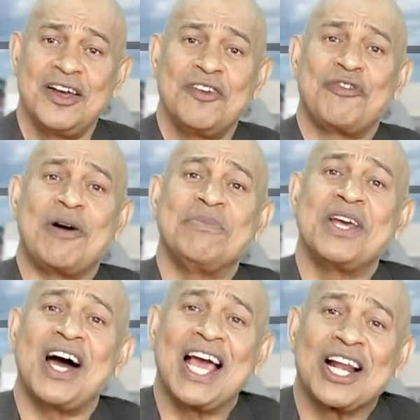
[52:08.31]
from the
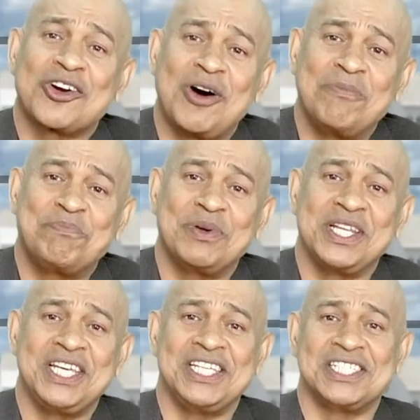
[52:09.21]
oil
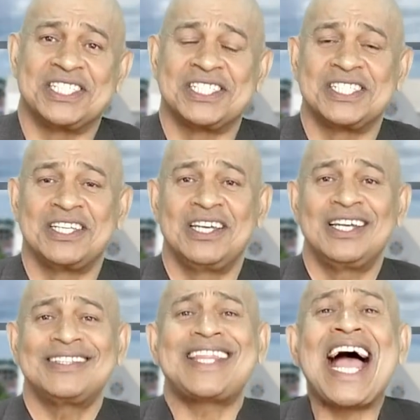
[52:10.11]
companies
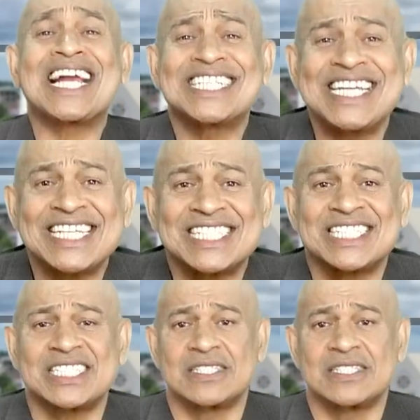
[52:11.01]
taxes.